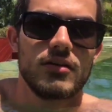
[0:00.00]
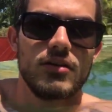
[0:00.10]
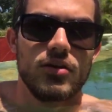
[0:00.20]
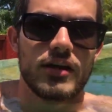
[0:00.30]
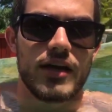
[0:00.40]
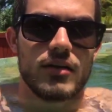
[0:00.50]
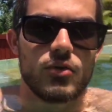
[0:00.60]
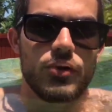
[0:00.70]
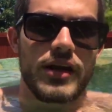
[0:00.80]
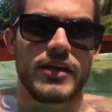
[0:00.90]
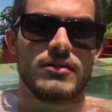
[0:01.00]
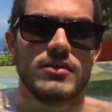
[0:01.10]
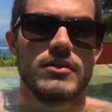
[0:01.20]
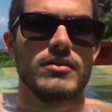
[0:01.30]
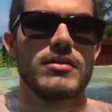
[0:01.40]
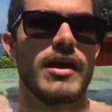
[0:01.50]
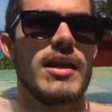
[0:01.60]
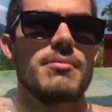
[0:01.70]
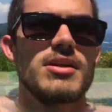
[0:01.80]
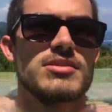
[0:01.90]
You can create
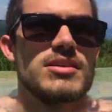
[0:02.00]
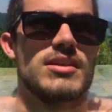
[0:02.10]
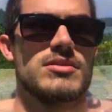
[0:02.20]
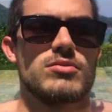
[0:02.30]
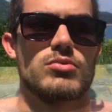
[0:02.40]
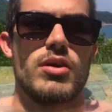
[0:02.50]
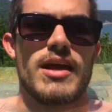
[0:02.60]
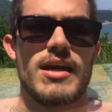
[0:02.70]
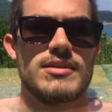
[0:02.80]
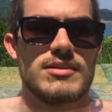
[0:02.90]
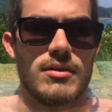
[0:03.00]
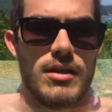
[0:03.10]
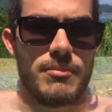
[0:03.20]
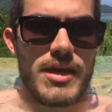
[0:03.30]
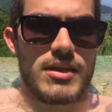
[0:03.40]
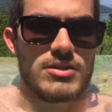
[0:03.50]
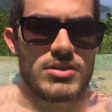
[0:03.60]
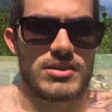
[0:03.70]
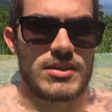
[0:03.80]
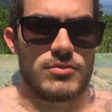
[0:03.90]
any business, run ads, and make it
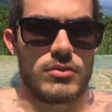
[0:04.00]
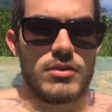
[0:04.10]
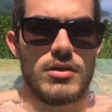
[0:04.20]
successful.